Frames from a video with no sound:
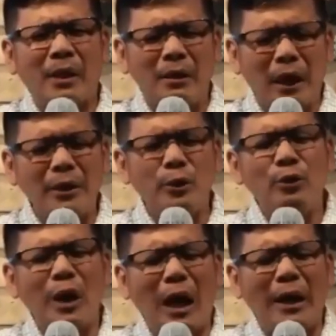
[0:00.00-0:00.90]
Thank you,
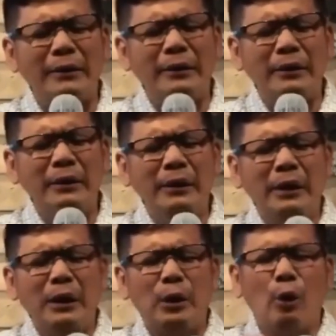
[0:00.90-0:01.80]
God.
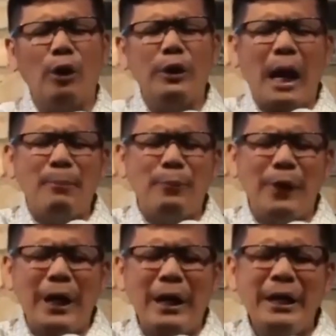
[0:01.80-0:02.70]
Lord, I
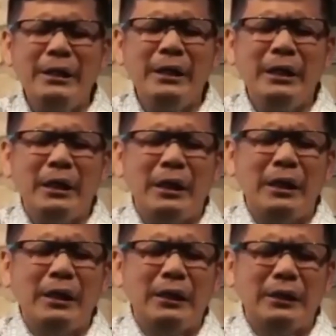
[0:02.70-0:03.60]
pray
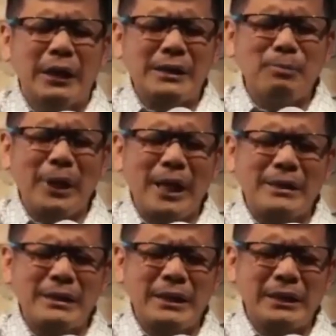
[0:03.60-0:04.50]
these
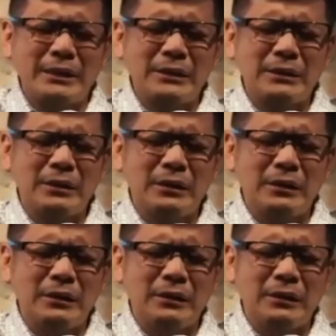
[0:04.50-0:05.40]
blessings
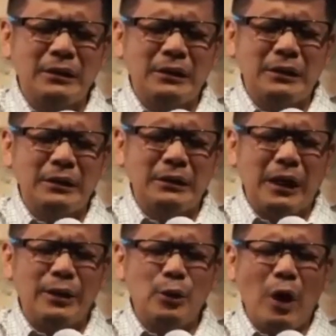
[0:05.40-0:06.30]

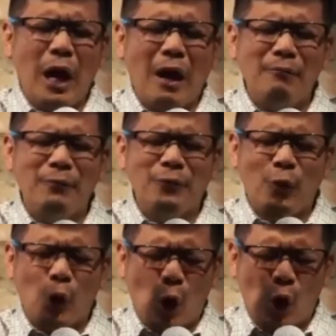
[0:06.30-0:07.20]
that you have
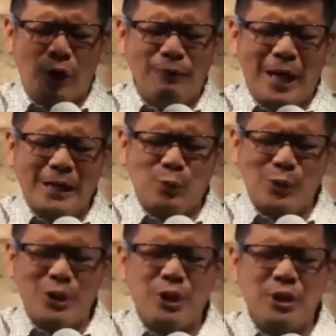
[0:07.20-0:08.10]
for all of us,
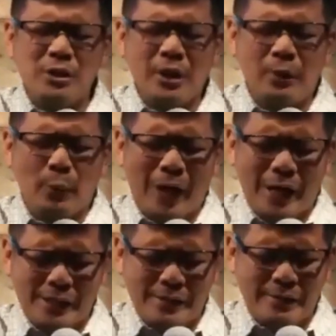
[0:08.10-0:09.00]
which is the
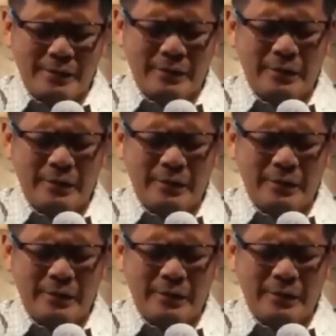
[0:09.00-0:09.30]
grace.